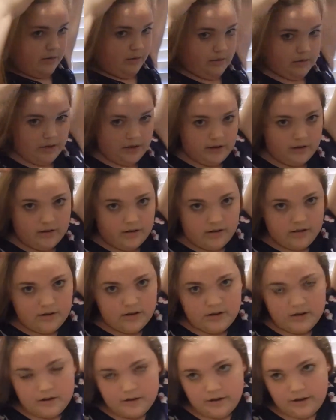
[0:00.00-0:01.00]
hold on,
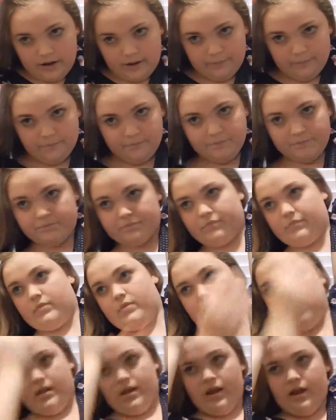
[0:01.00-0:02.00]
okay,
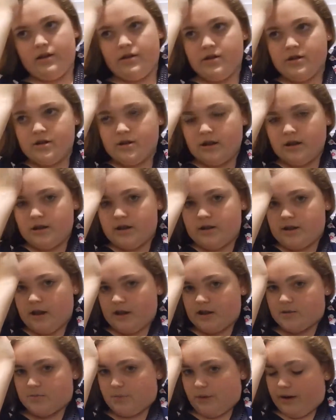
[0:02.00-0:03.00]
and you're just going to
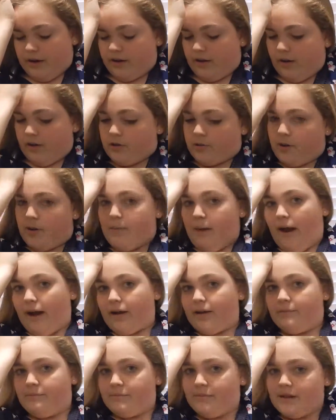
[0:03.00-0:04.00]
Dutch braid all the way
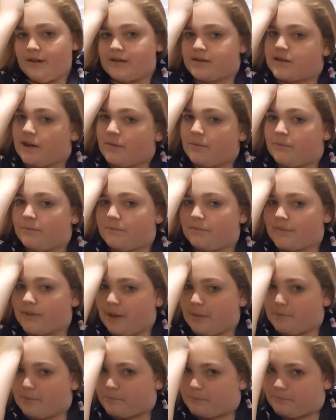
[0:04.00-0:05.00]
back. So,
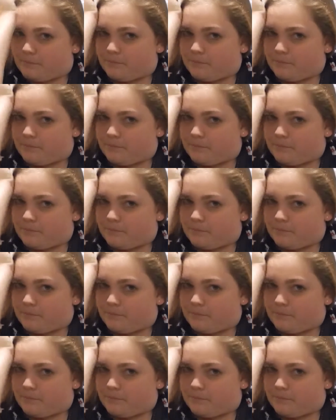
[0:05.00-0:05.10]
yep.